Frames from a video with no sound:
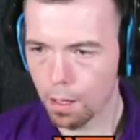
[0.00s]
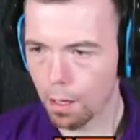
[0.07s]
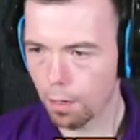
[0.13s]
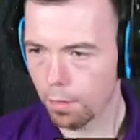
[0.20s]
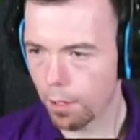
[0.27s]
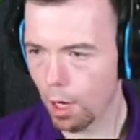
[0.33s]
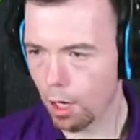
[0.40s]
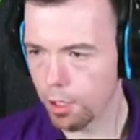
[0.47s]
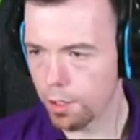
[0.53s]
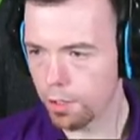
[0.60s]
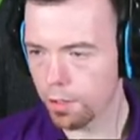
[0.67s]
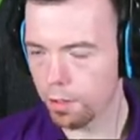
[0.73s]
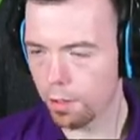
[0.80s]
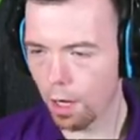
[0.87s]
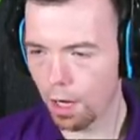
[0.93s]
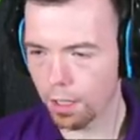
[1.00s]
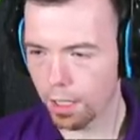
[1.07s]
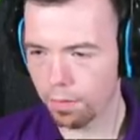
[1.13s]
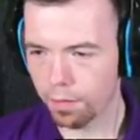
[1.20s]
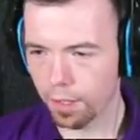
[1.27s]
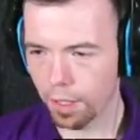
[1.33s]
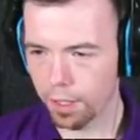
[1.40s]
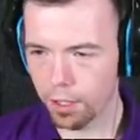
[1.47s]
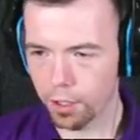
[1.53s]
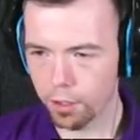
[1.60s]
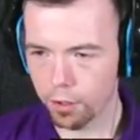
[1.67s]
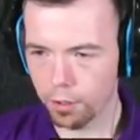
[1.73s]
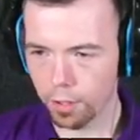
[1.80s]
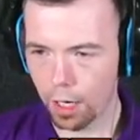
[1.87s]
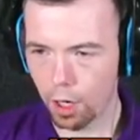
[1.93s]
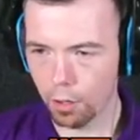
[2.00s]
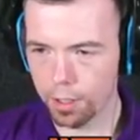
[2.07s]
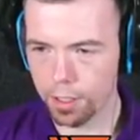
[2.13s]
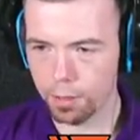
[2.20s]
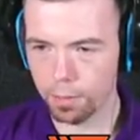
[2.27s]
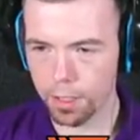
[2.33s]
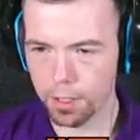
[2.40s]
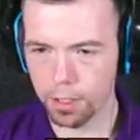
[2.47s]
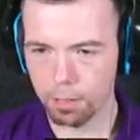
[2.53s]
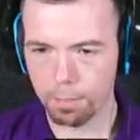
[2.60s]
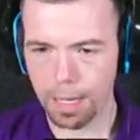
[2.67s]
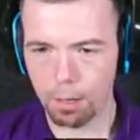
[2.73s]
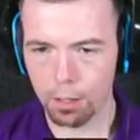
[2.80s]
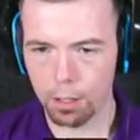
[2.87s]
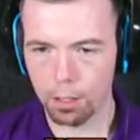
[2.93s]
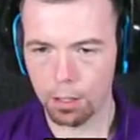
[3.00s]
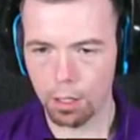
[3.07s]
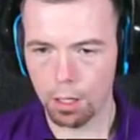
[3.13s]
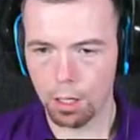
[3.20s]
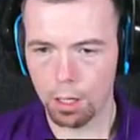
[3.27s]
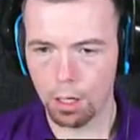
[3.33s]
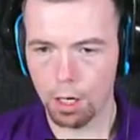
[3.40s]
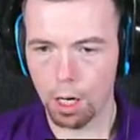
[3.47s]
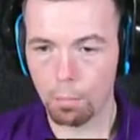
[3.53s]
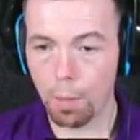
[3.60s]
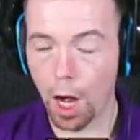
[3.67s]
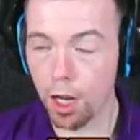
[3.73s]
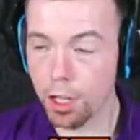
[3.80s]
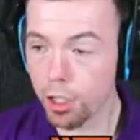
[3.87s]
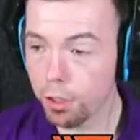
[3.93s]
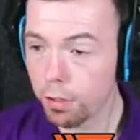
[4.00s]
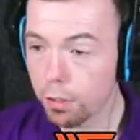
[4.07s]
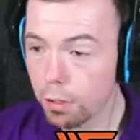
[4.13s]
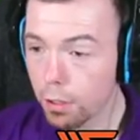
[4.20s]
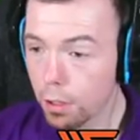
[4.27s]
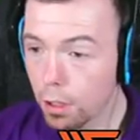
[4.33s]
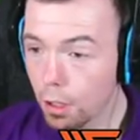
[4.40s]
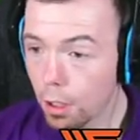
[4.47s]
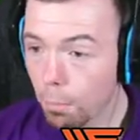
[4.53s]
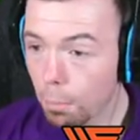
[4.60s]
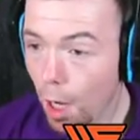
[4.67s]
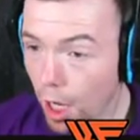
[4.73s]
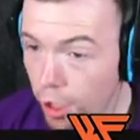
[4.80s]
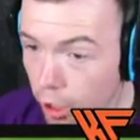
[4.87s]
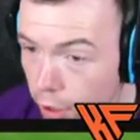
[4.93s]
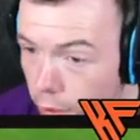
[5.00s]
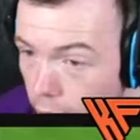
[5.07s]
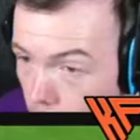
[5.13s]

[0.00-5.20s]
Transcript: Nice. I keep forgetting you can do that. Oh, he's going to power. Pardon? Pardon?